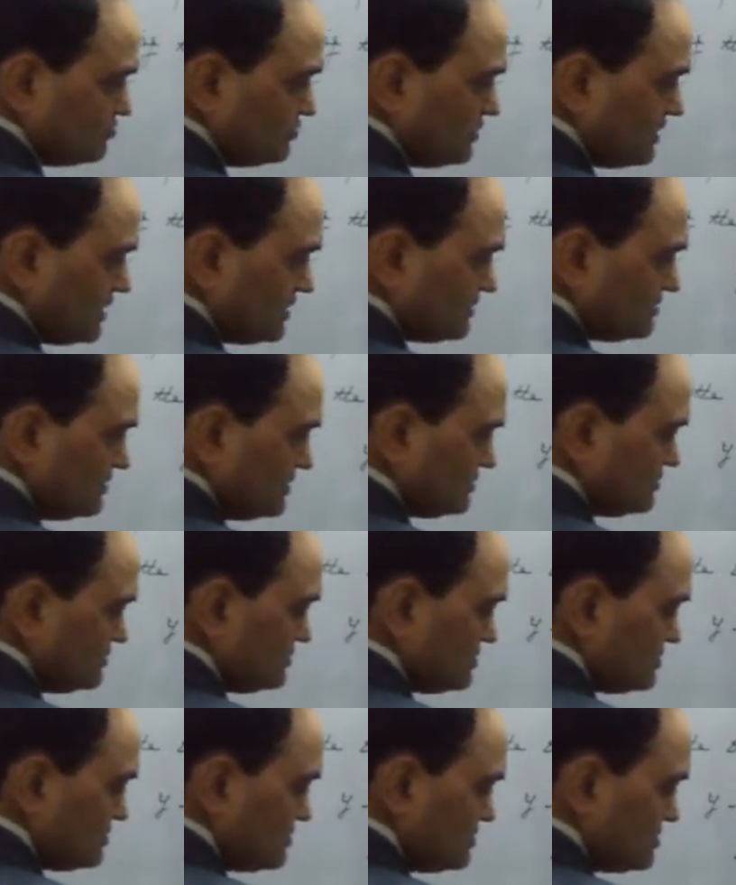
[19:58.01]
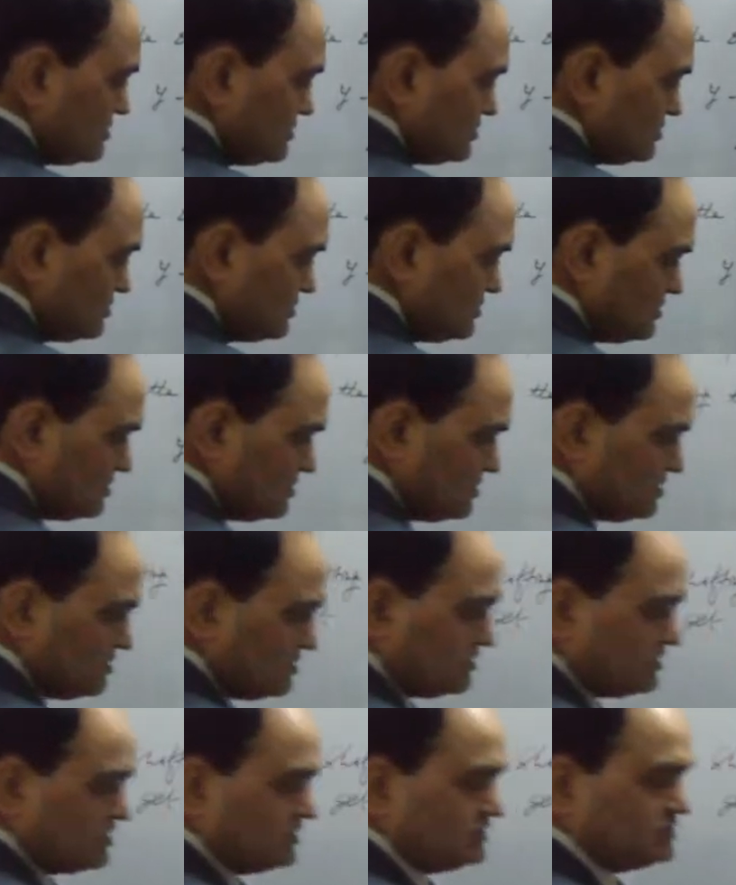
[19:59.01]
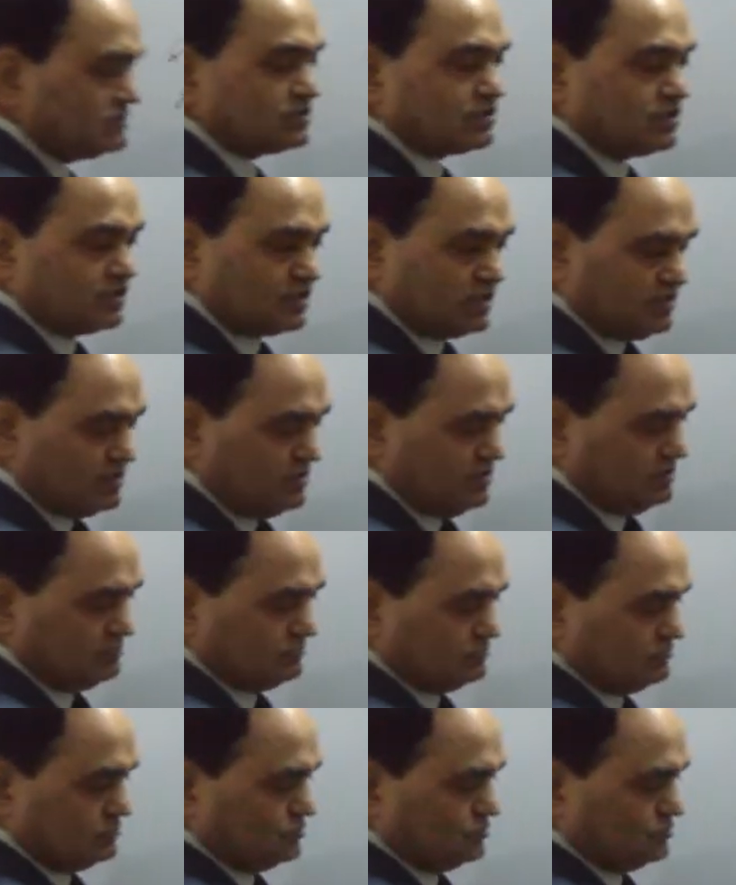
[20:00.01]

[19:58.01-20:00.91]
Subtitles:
X-axis is the tangent line here.